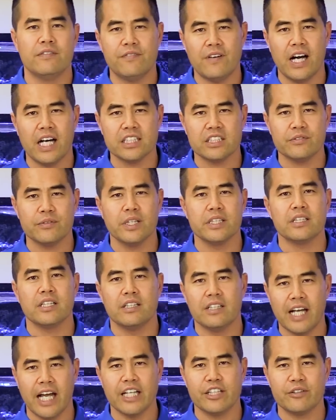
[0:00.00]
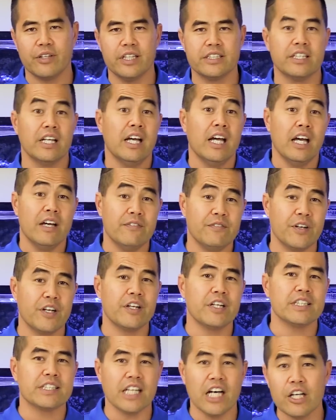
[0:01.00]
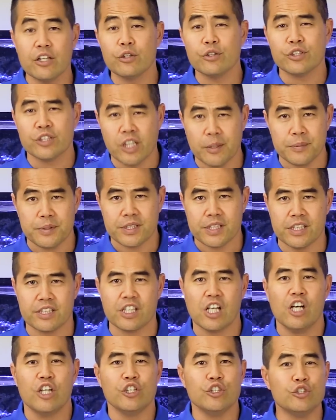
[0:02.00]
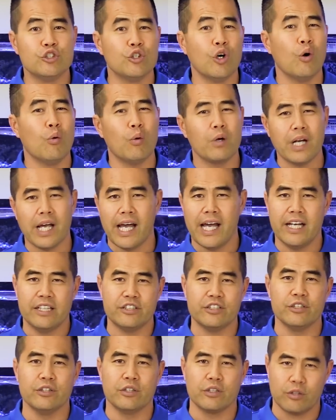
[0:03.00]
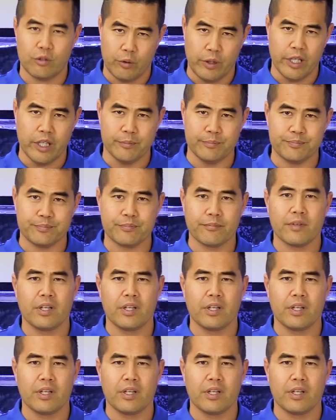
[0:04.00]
phosphates, nitrates, and various other substances you don't want to add to your aquarium.